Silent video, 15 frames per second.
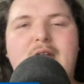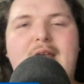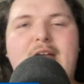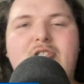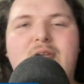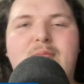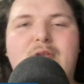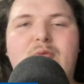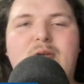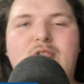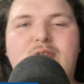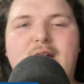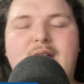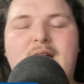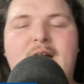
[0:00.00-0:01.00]
connection between
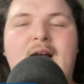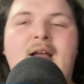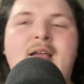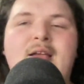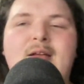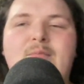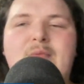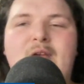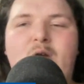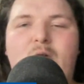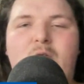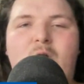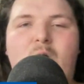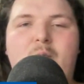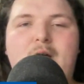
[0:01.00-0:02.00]
Trae Young and
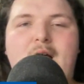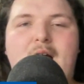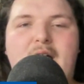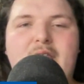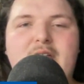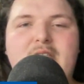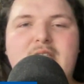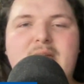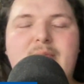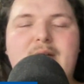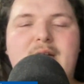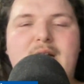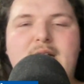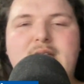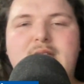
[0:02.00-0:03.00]
Oklahoma, obviously,
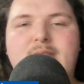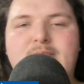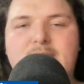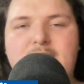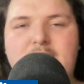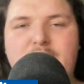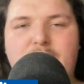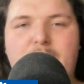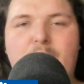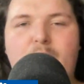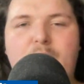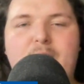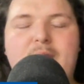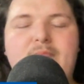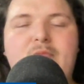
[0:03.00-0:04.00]
because he's from
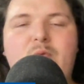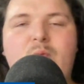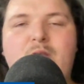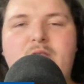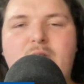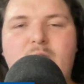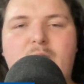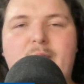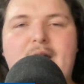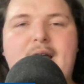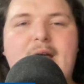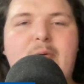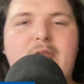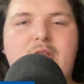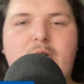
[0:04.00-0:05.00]
Norman, went to Norman
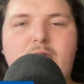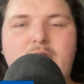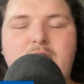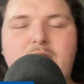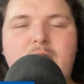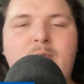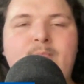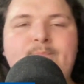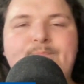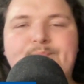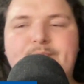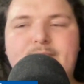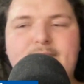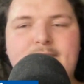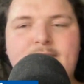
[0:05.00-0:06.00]
High, went to OU,
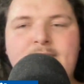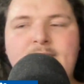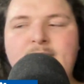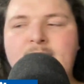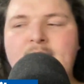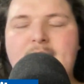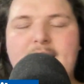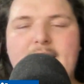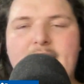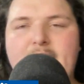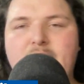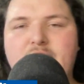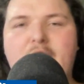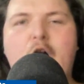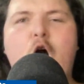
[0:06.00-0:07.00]
and
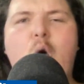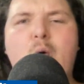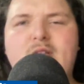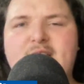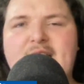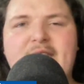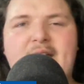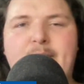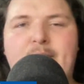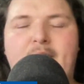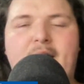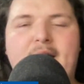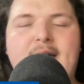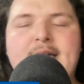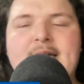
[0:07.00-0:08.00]
he was always going to have that
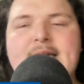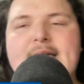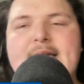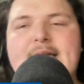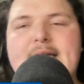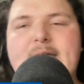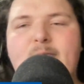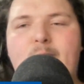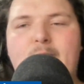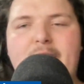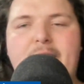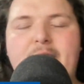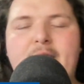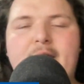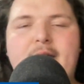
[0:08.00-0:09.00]
bond
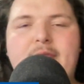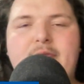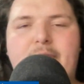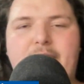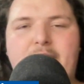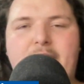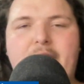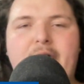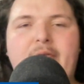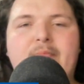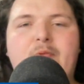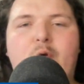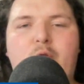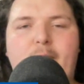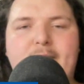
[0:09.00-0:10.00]
with the
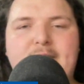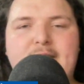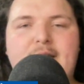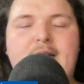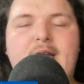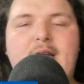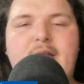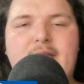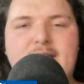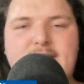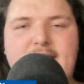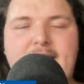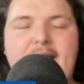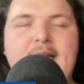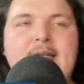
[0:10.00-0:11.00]
Thunder, Oklahoma City, and the
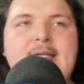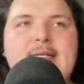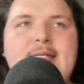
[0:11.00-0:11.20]
state,